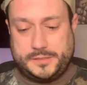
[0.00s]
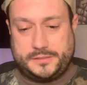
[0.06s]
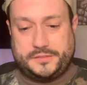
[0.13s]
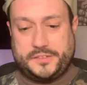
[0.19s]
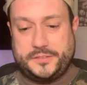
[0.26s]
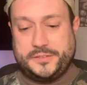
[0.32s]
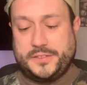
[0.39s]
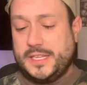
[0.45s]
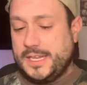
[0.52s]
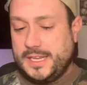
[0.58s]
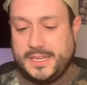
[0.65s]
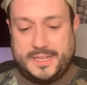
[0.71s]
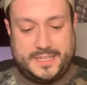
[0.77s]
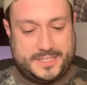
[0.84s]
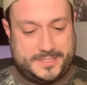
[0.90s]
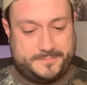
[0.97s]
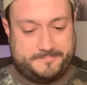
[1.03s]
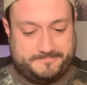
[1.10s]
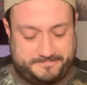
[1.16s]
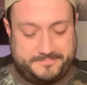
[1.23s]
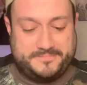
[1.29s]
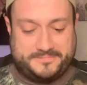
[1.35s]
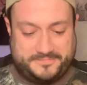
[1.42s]
So,
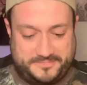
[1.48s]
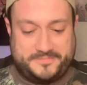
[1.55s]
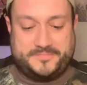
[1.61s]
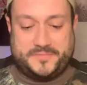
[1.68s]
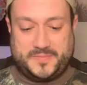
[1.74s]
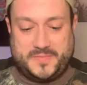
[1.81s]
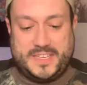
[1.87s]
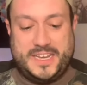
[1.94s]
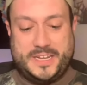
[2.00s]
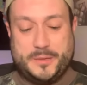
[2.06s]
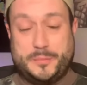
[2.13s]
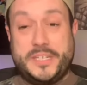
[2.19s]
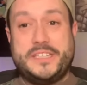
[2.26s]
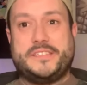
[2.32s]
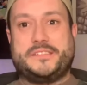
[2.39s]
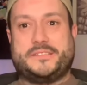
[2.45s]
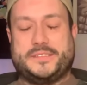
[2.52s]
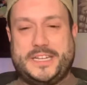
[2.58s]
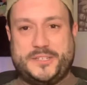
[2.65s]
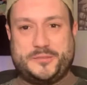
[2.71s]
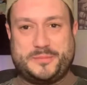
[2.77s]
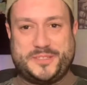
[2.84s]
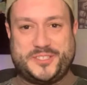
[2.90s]
yeah, peace,
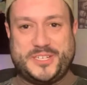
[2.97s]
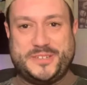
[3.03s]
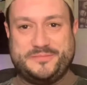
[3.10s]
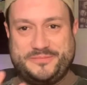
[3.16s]
Azerbaijan.